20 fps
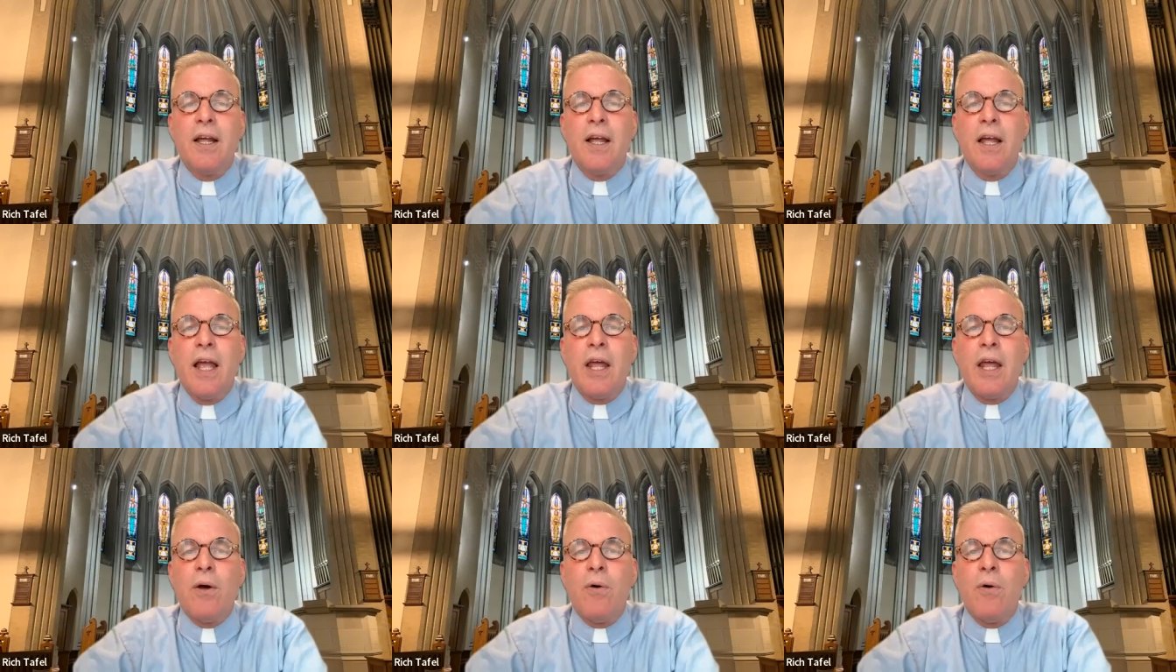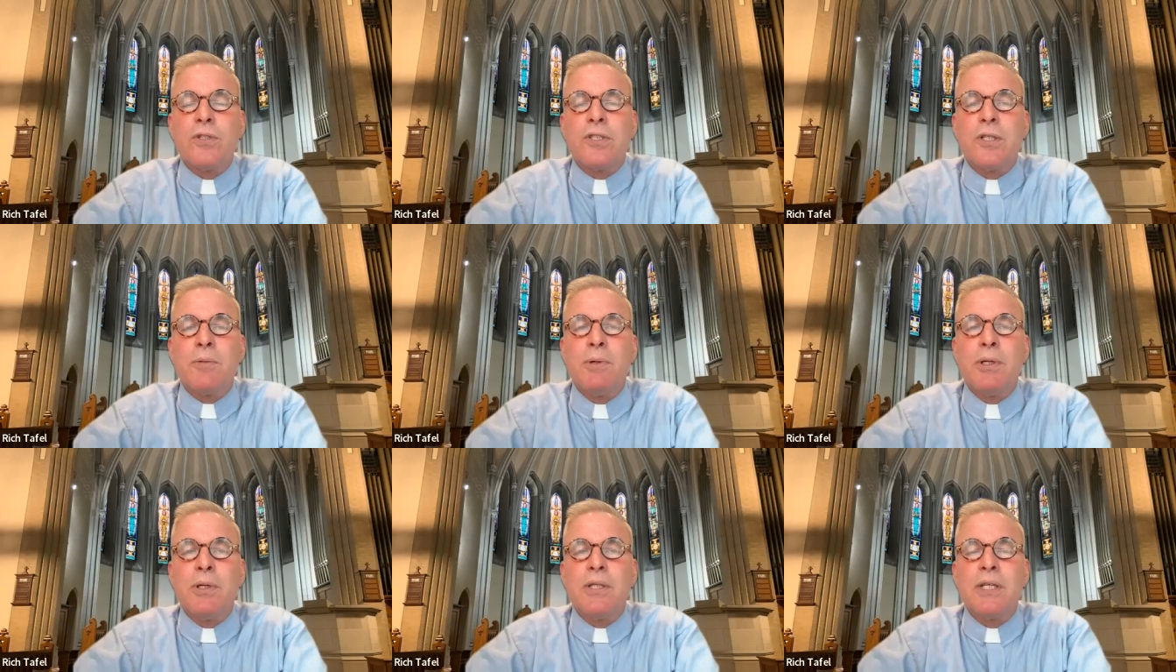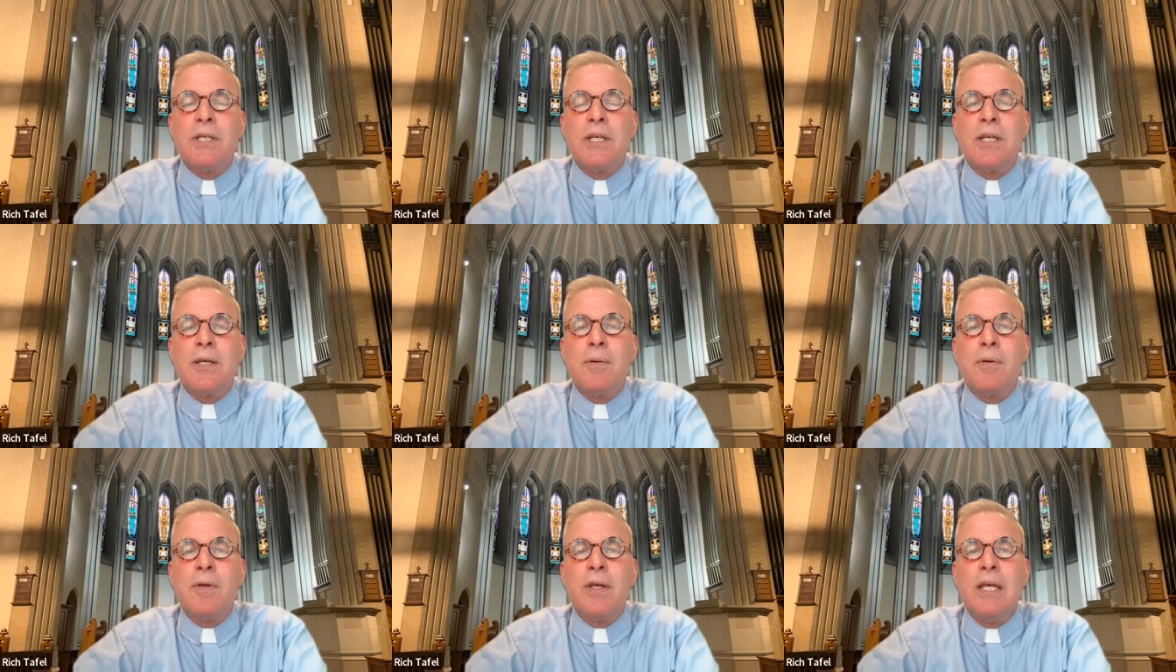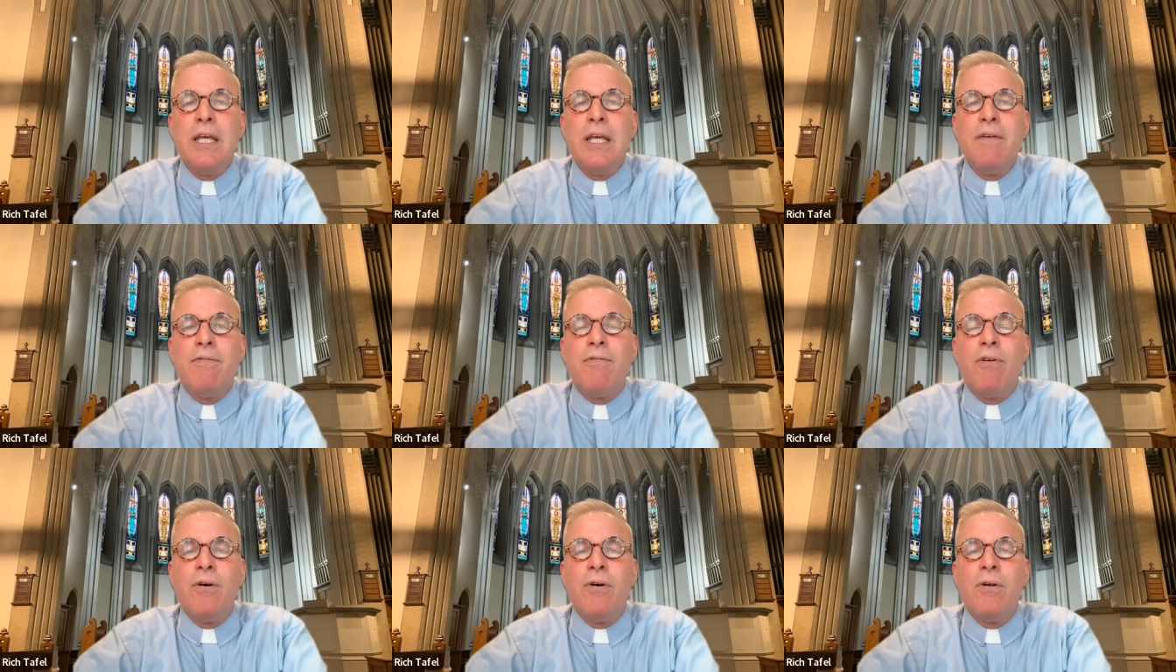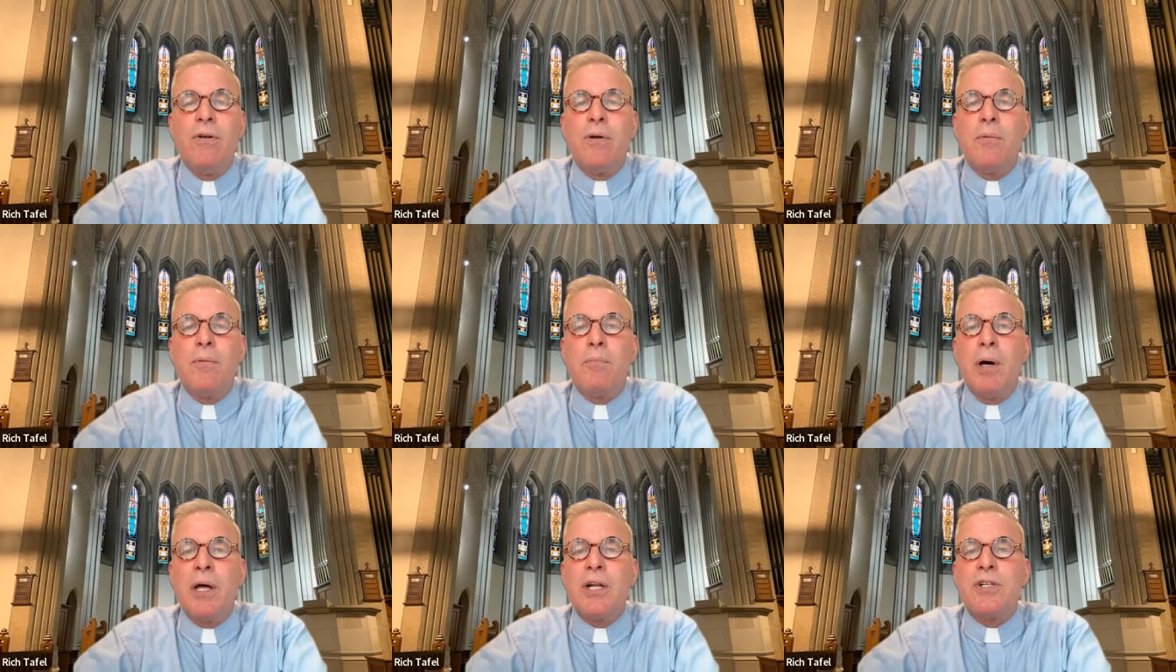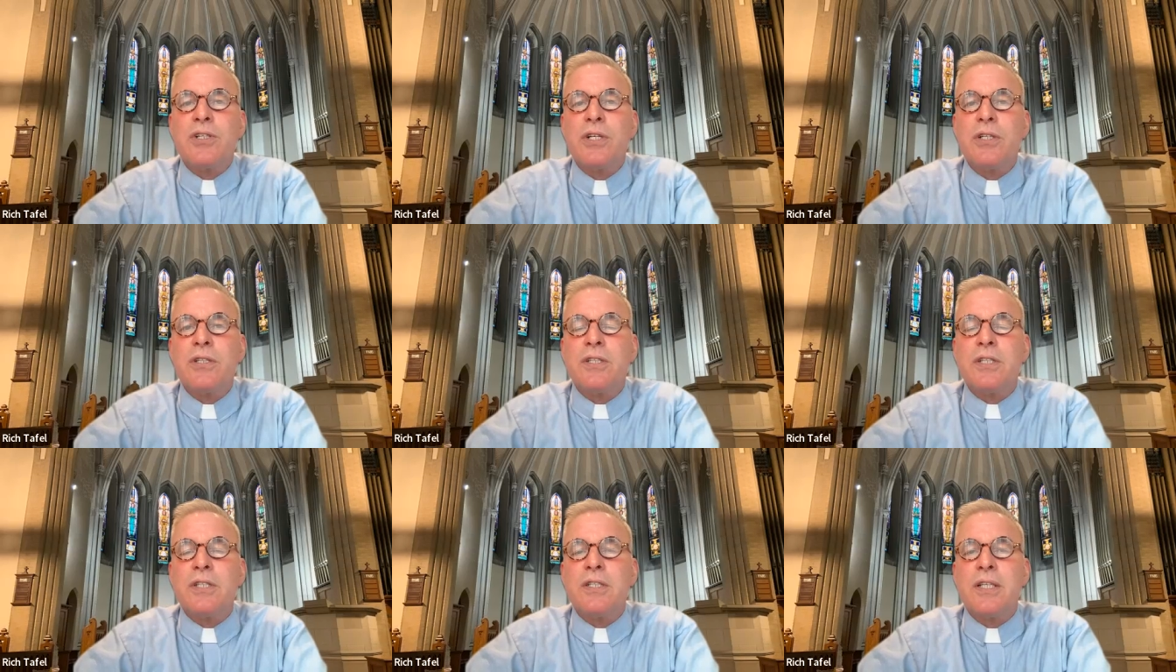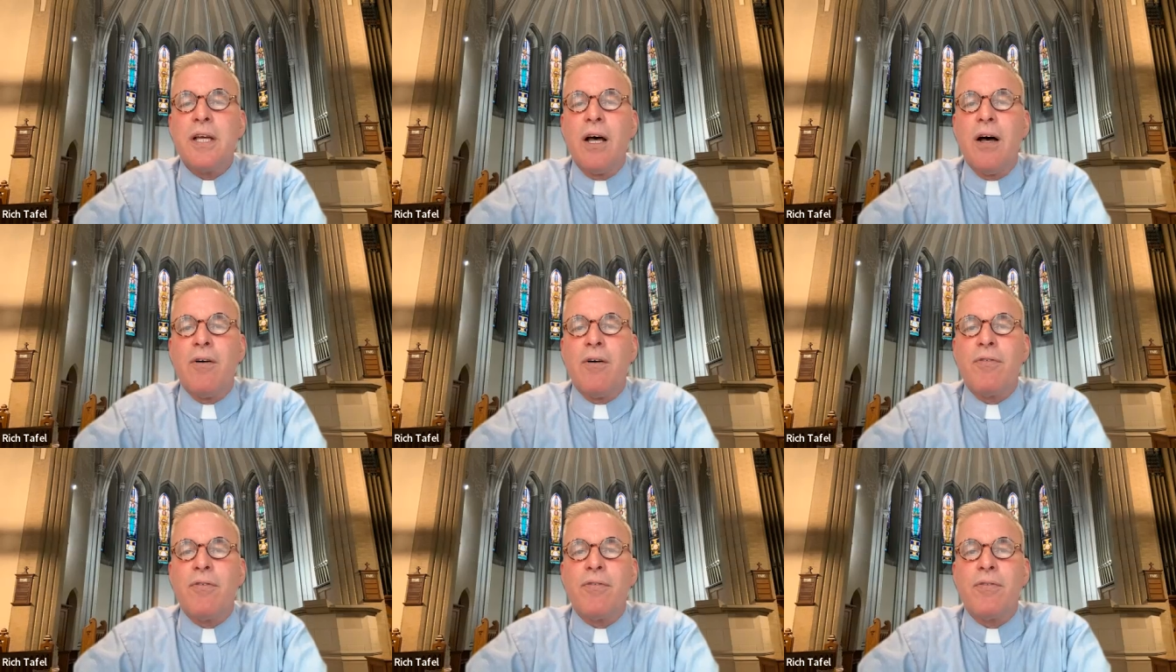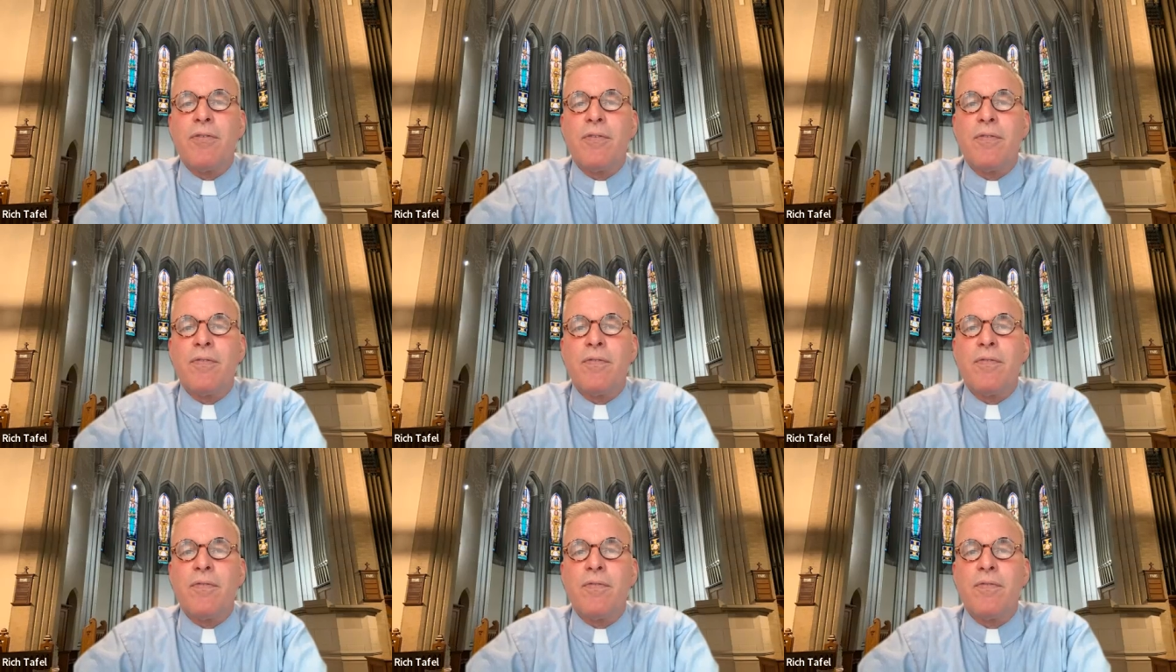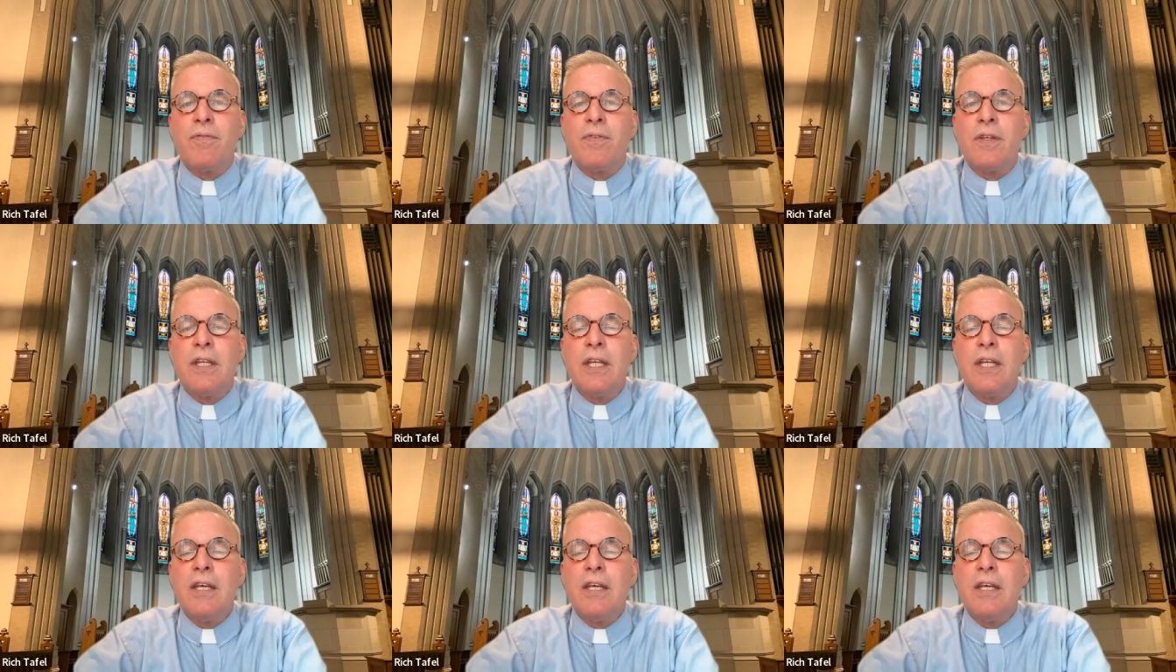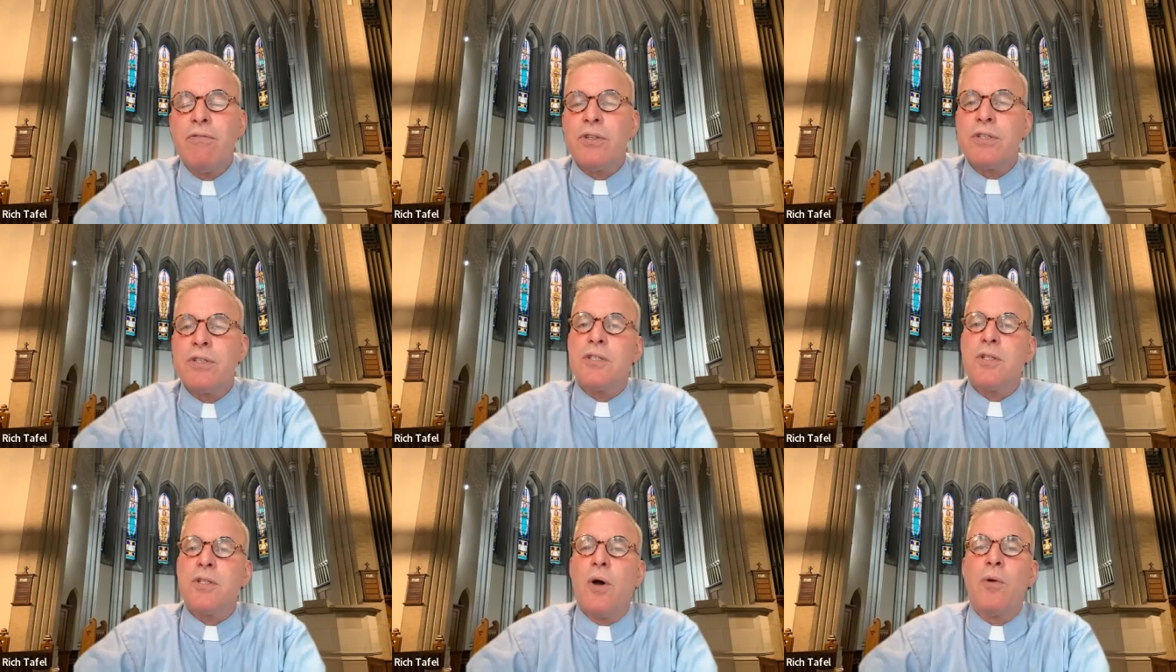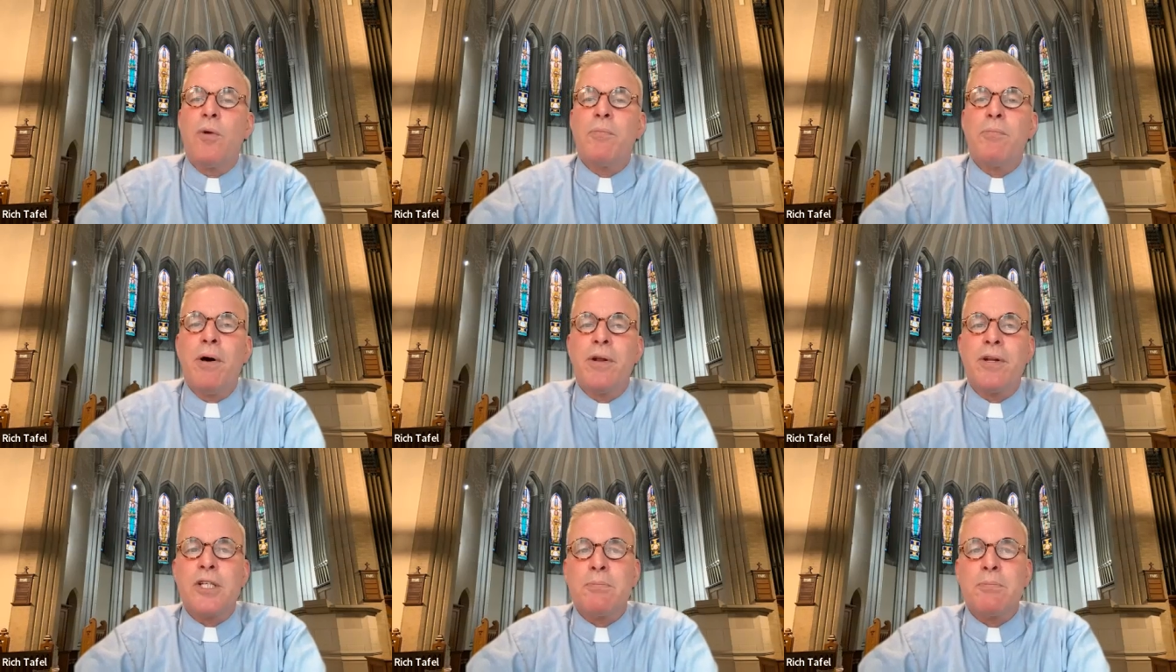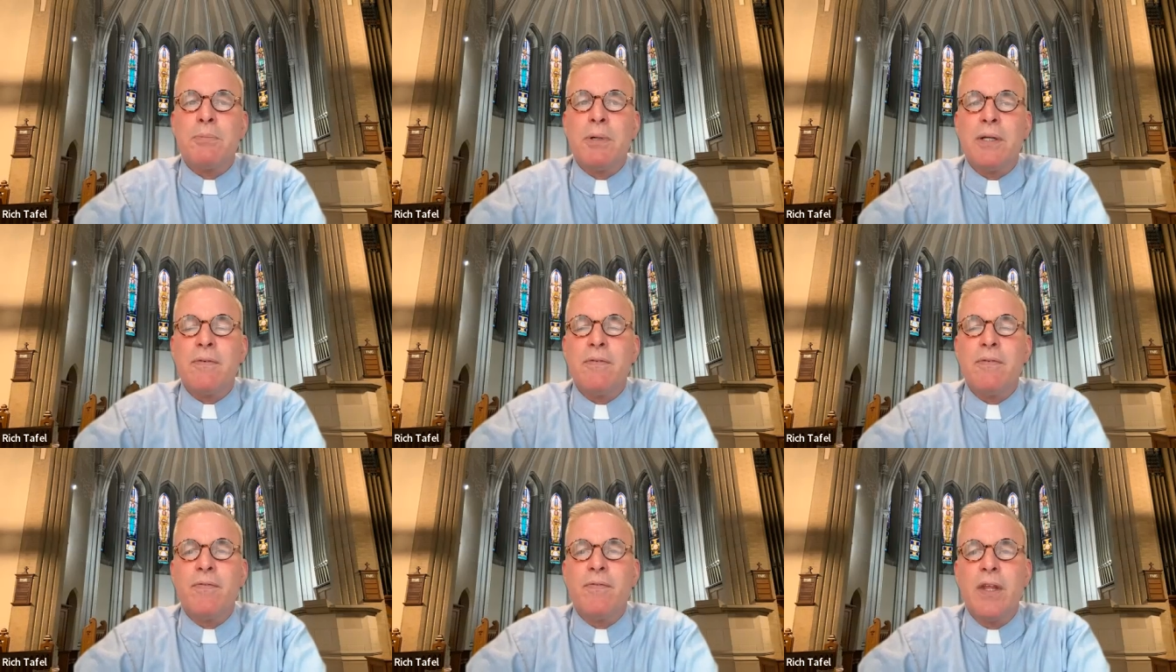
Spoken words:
And ultimately, evil punishes itself. Evil is its own punishment.